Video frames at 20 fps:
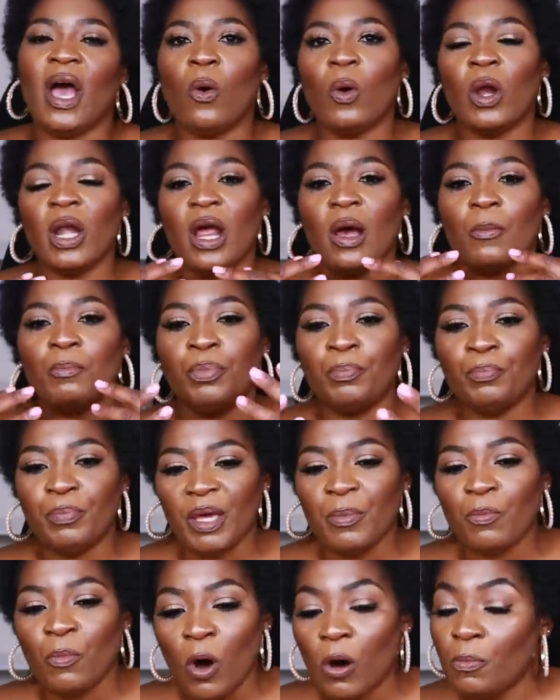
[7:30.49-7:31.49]
I want to
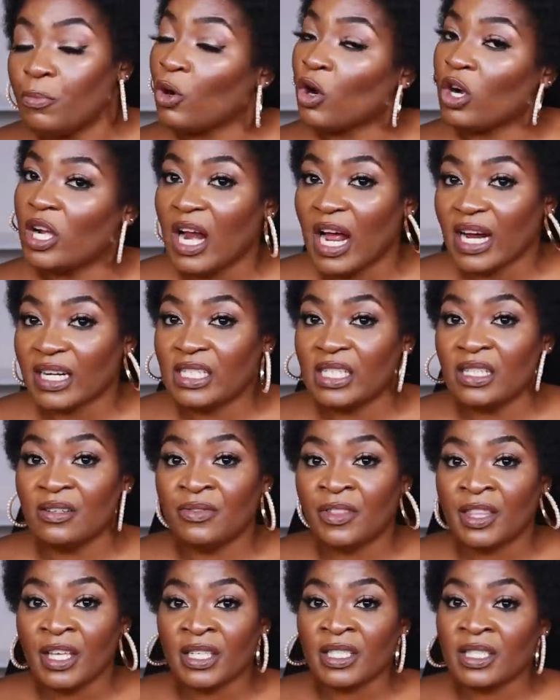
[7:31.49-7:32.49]
be more
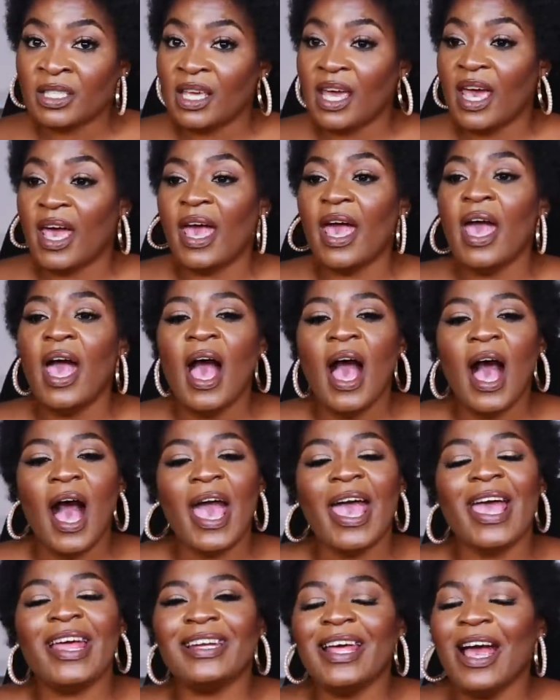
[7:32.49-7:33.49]
productive this year,
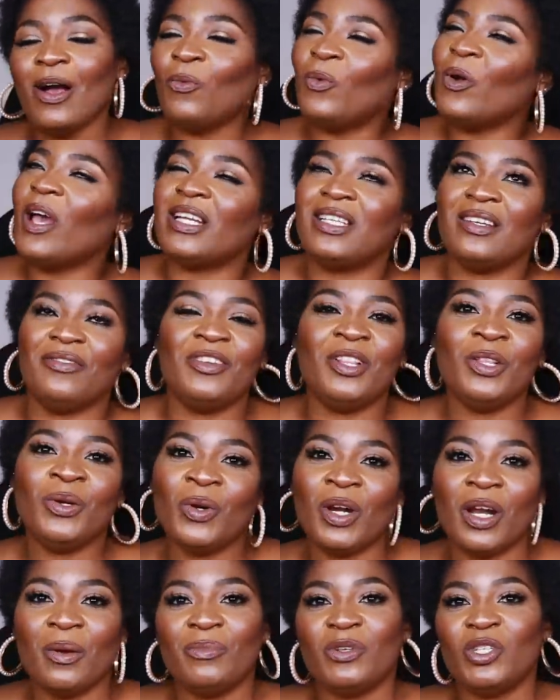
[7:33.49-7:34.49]
and we are
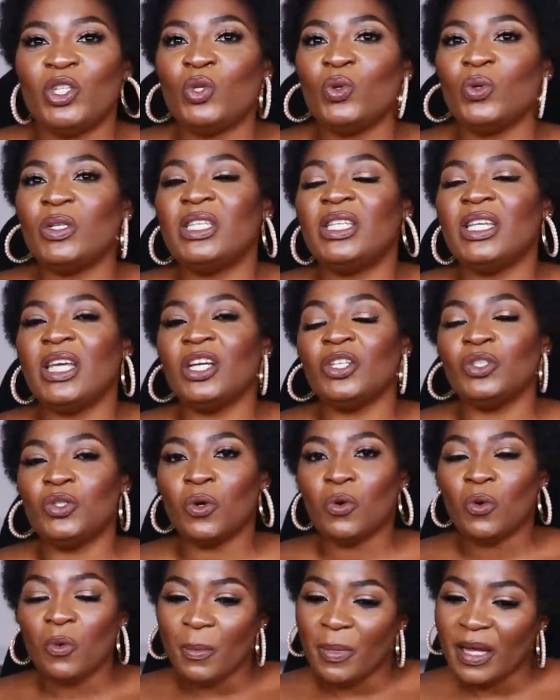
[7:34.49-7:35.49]
definitely going to be shooting
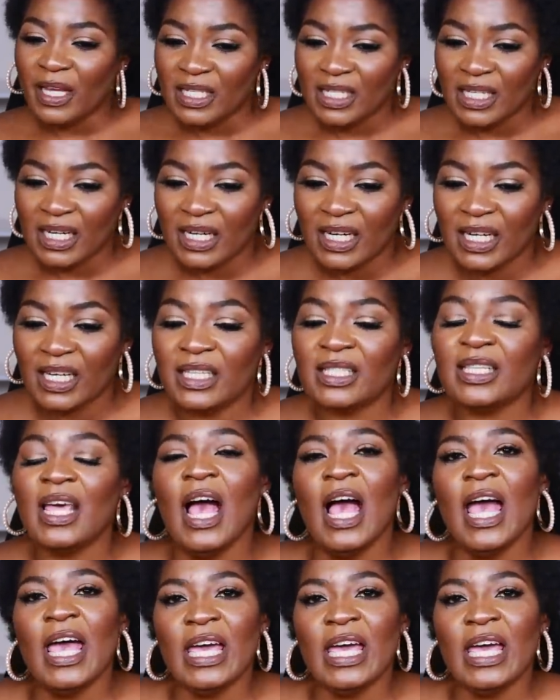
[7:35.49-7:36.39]
documentaries.